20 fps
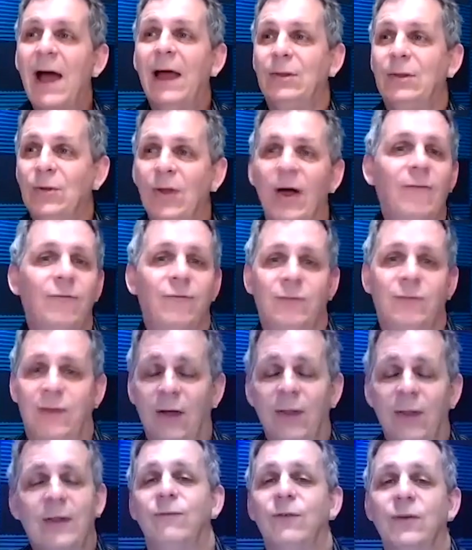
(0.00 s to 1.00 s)
I love
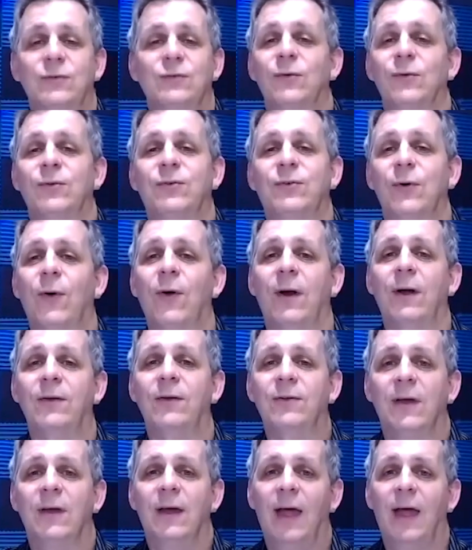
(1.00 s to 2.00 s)
telling visual
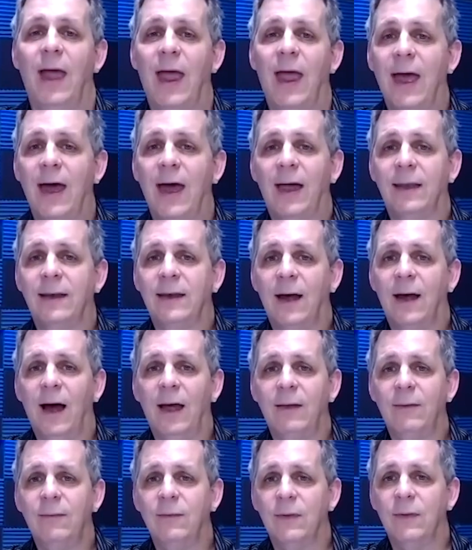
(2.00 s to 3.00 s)
stories and
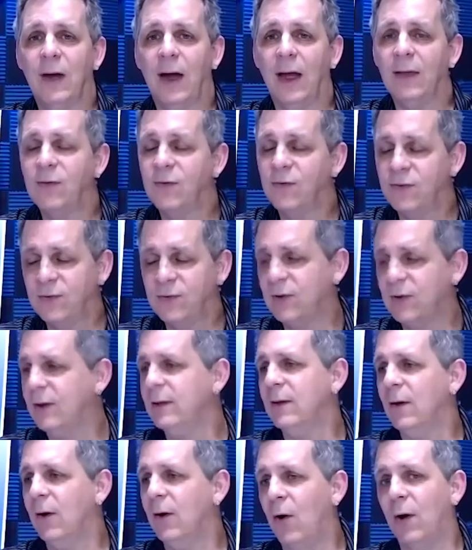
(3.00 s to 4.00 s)
I I
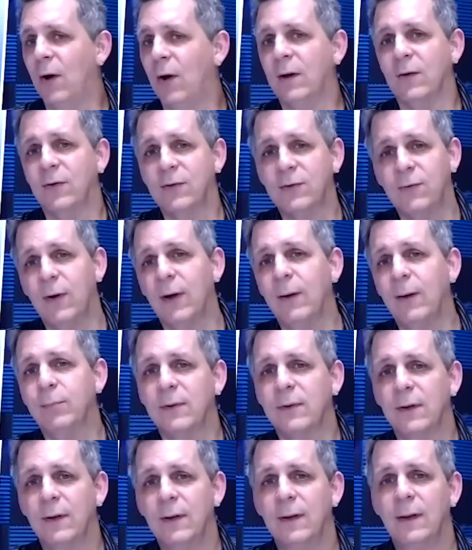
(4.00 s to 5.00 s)
sit on a
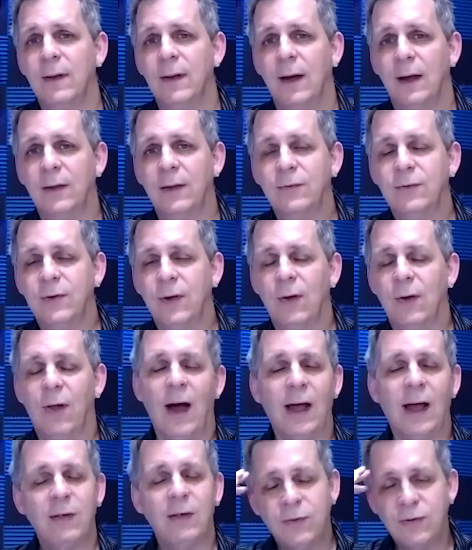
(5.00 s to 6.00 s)
script
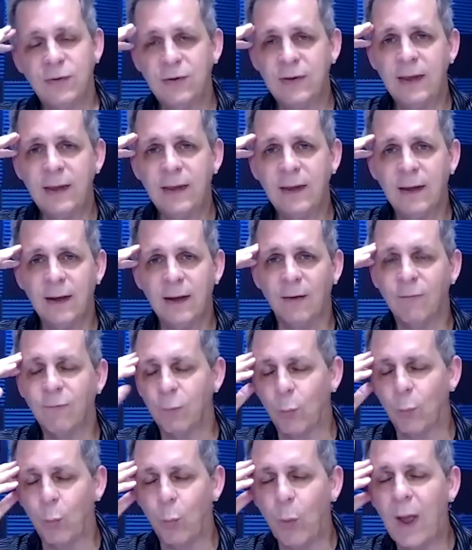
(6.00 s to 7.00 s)
until I see a
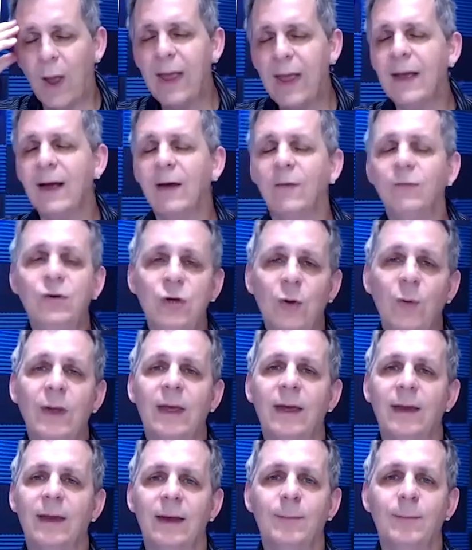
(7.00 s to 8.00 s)
way of
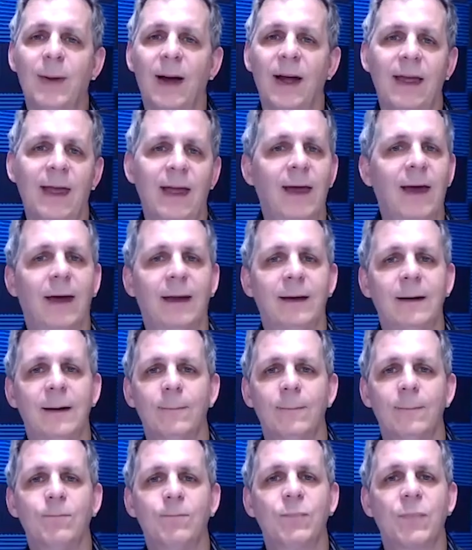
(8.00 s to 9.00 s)
doing it in my
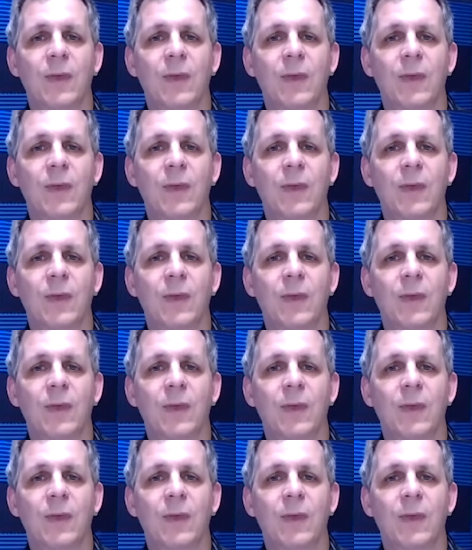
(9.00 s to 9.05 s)
head